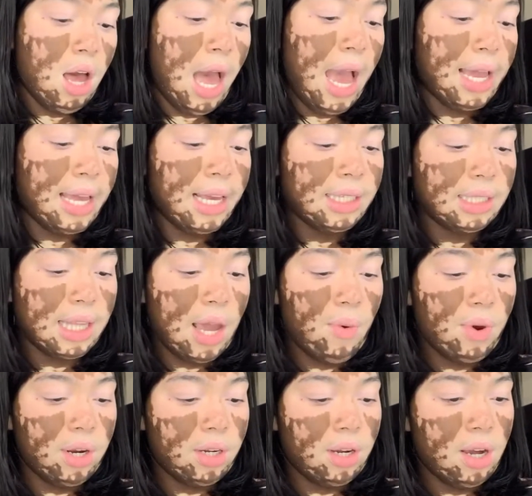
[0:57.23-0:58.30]
I guess they
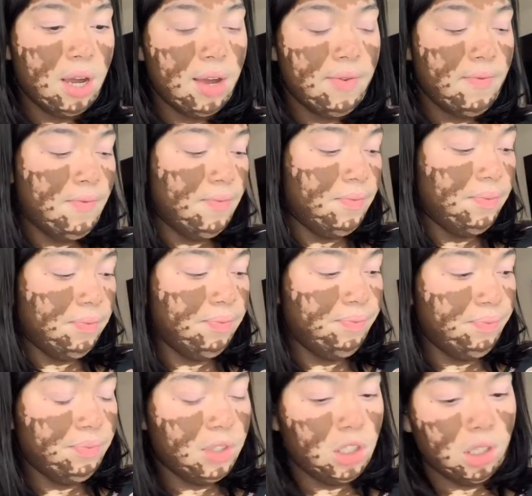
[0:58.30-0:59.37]
were
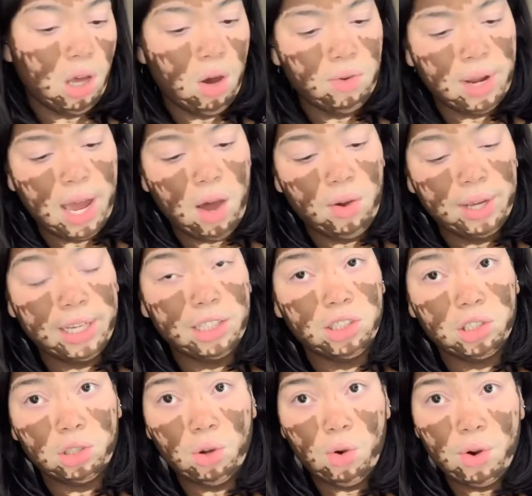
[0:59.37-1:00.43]
sold out in
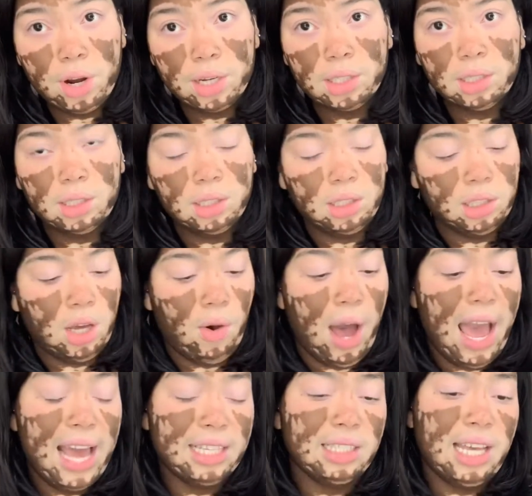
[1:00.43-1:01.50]
stores, so
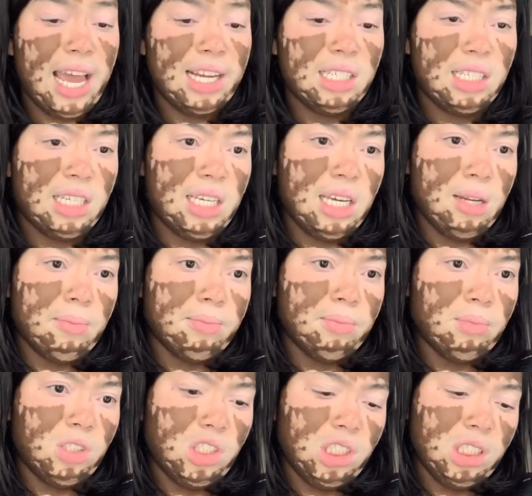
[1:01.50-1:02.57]
I had to actually get them
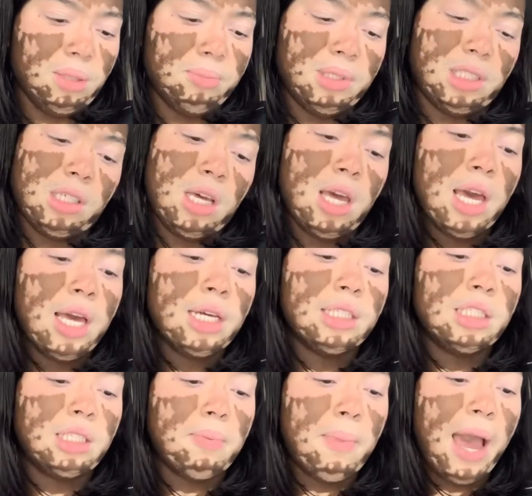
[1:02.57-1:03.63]
shipped
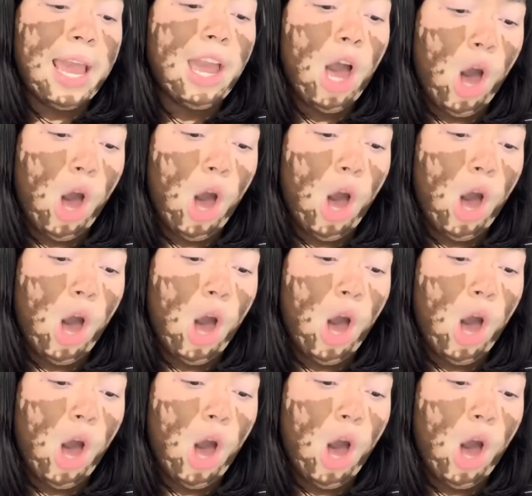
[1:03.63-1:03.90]
to my